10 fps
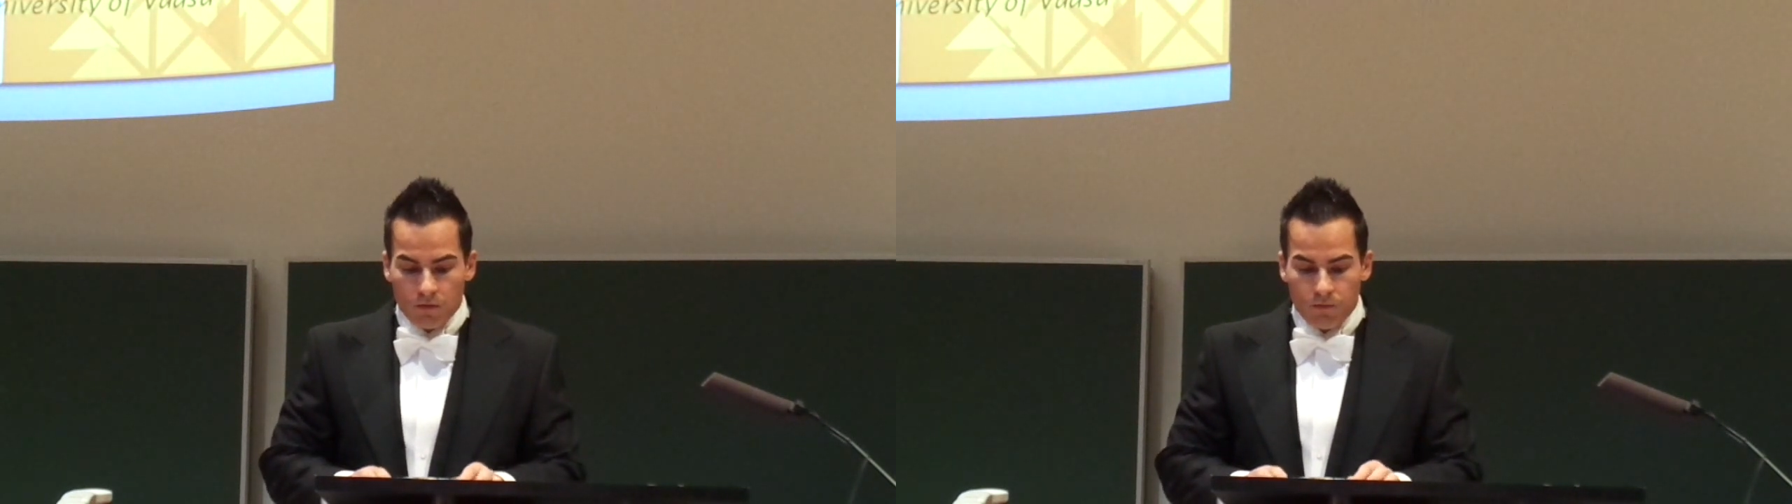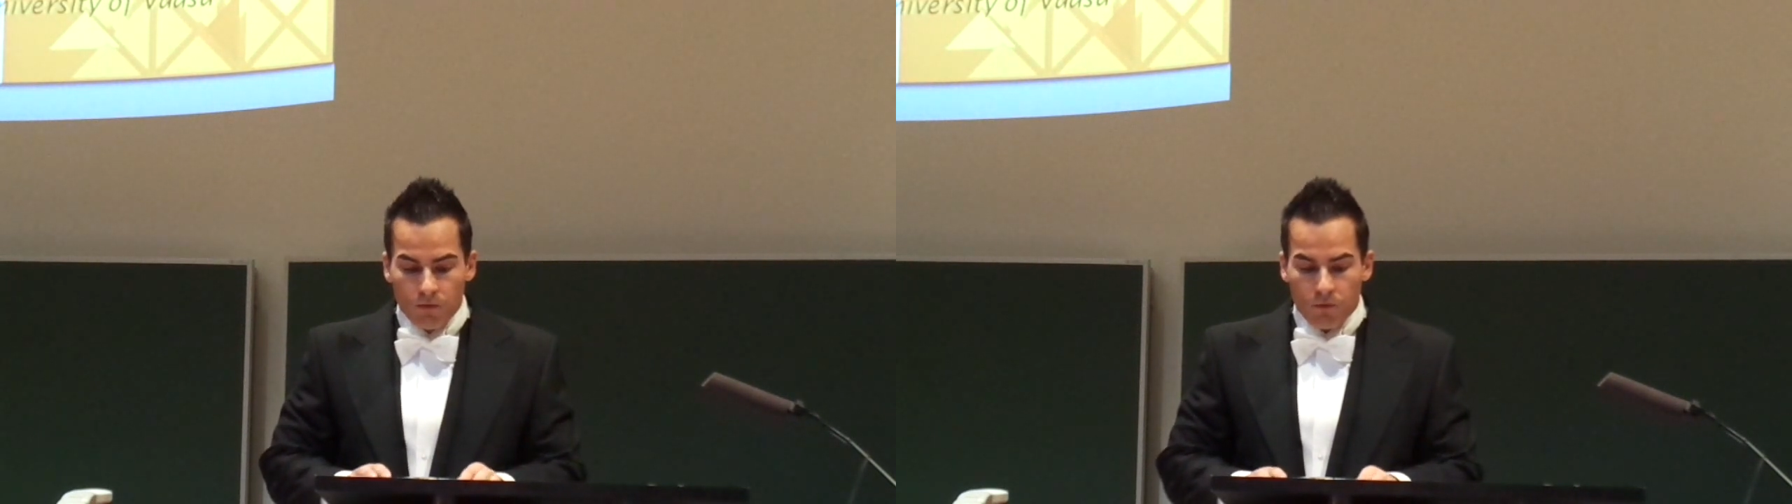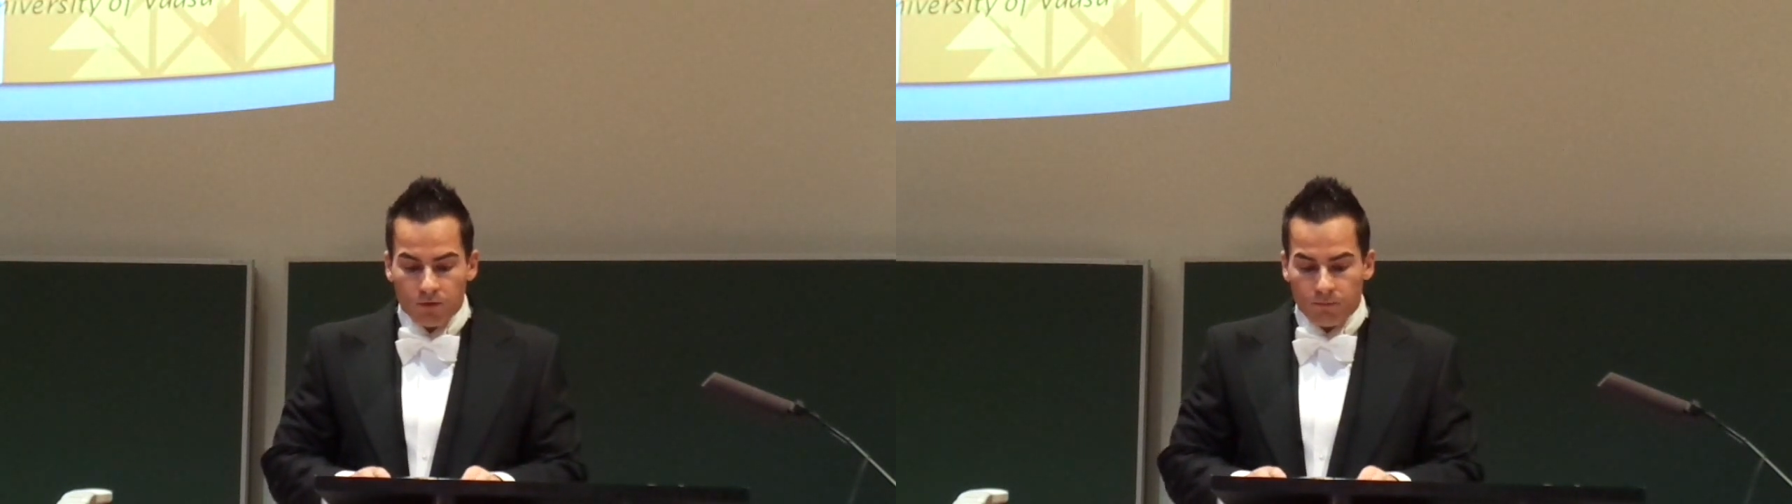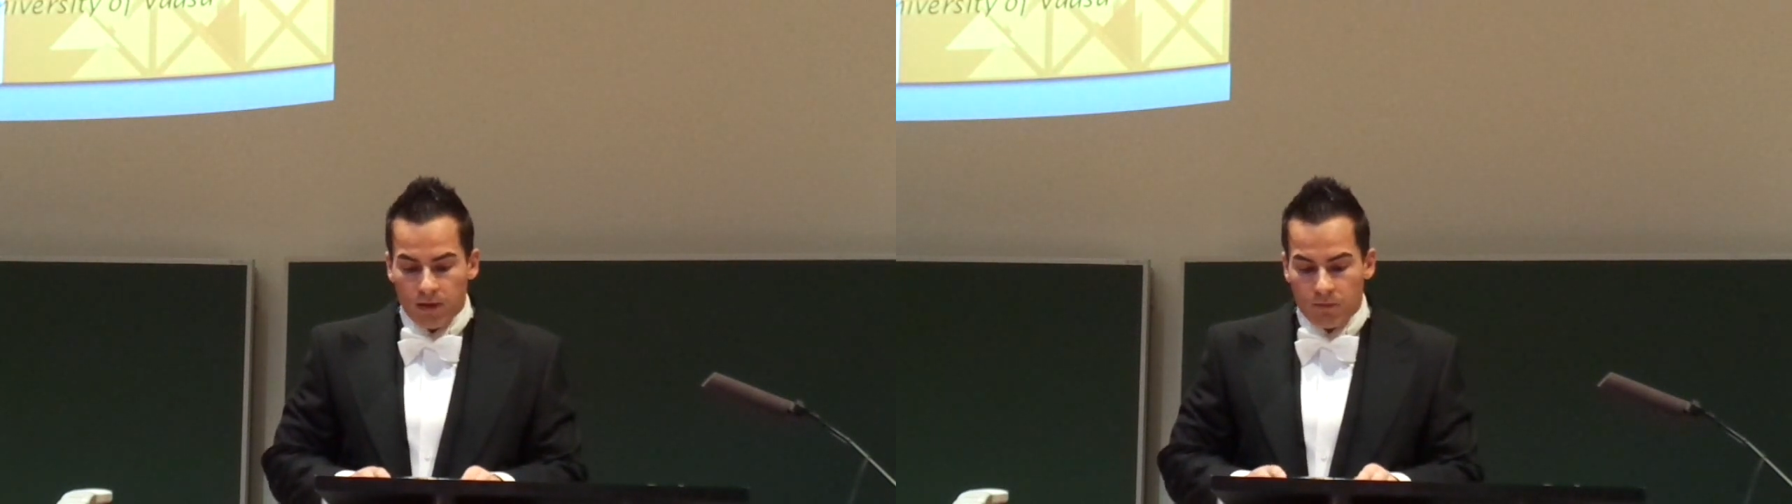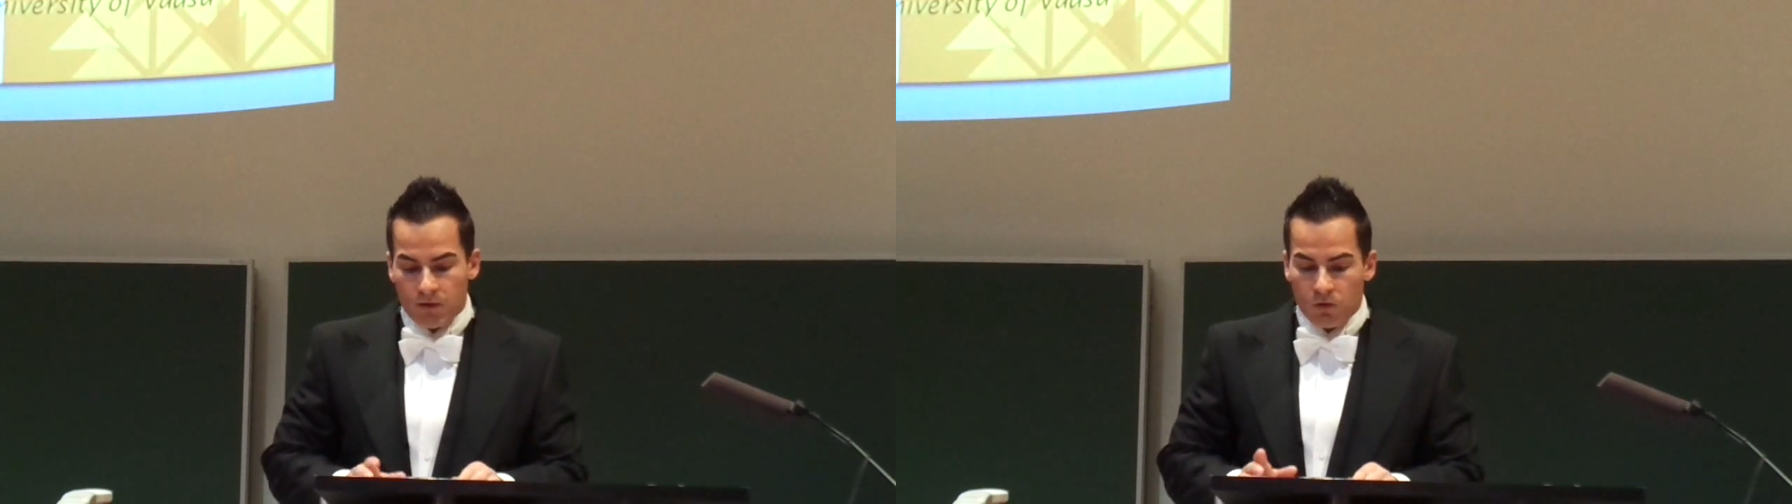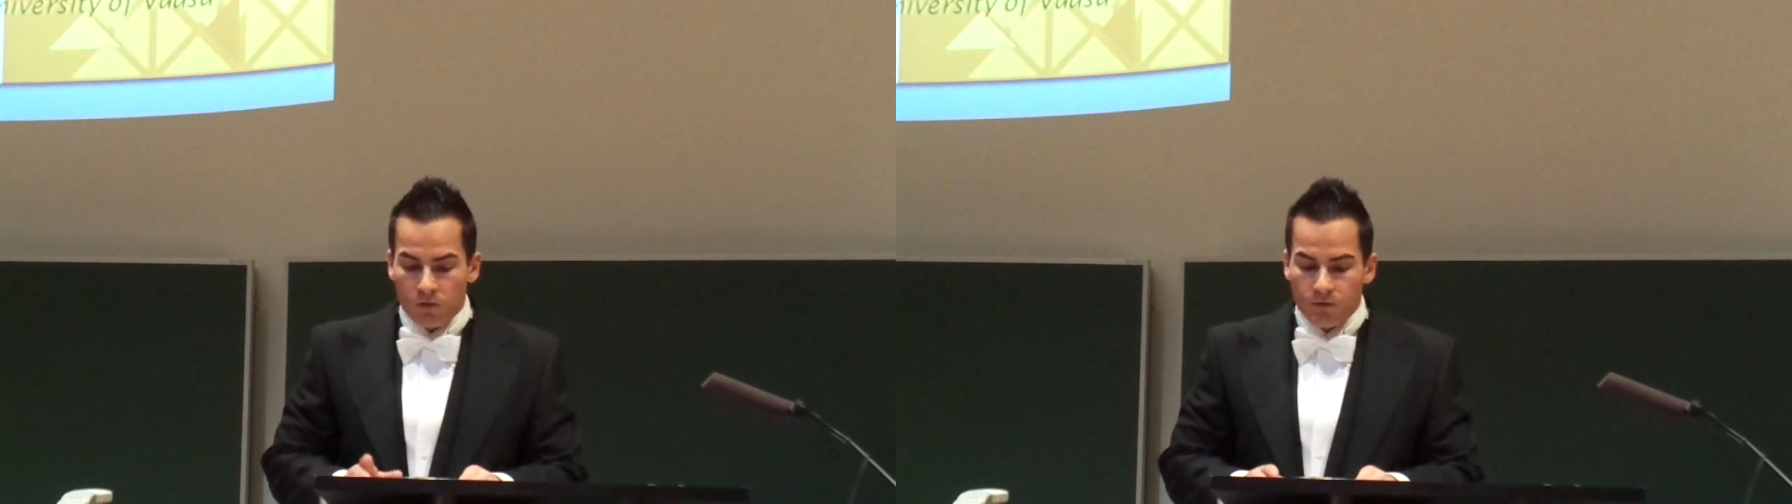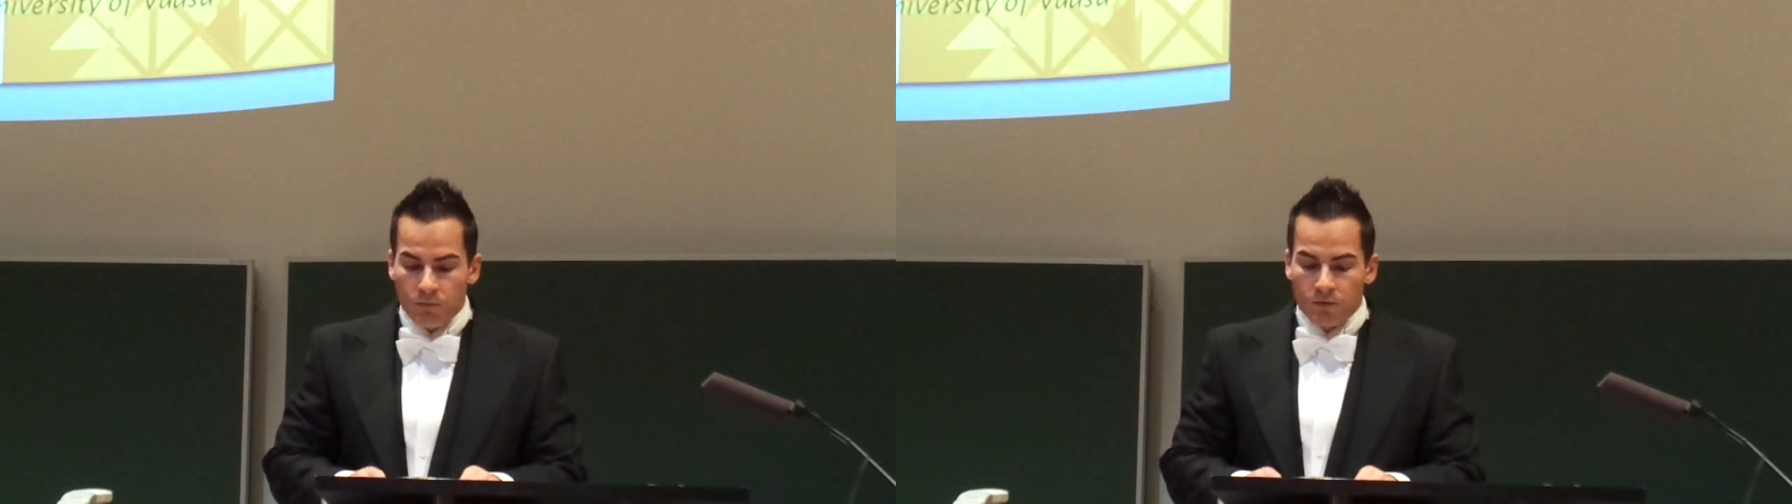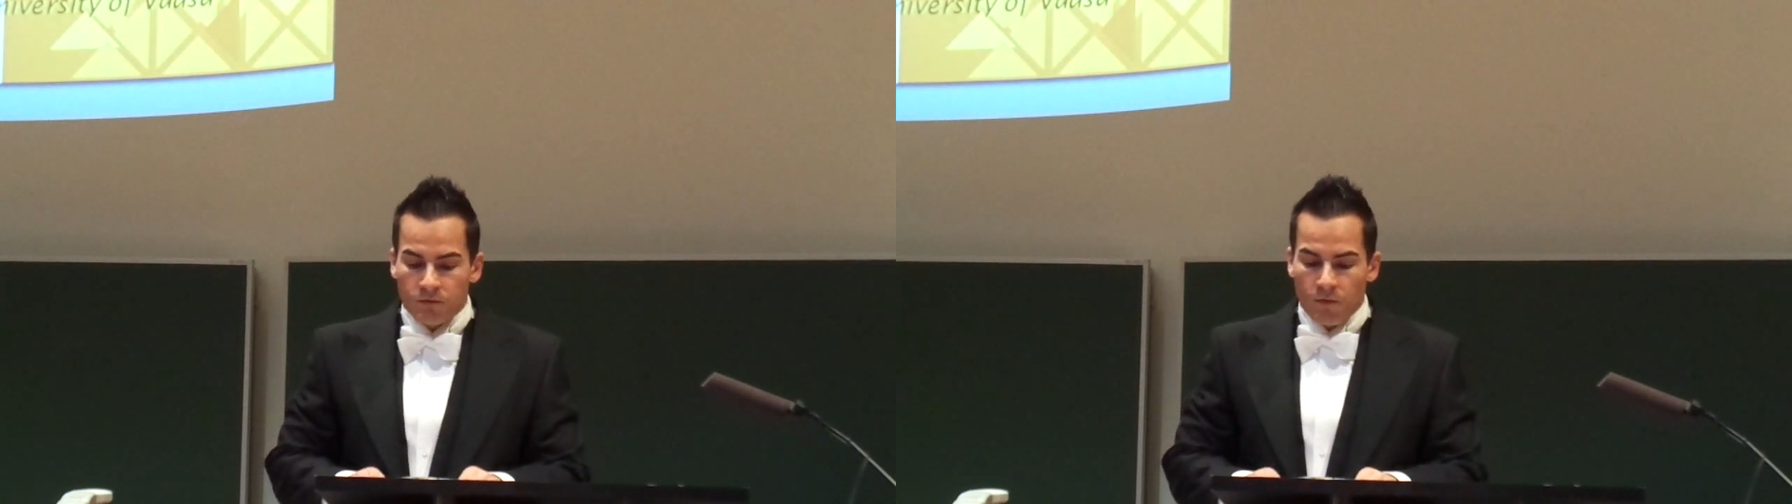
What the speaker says: The first paper contributes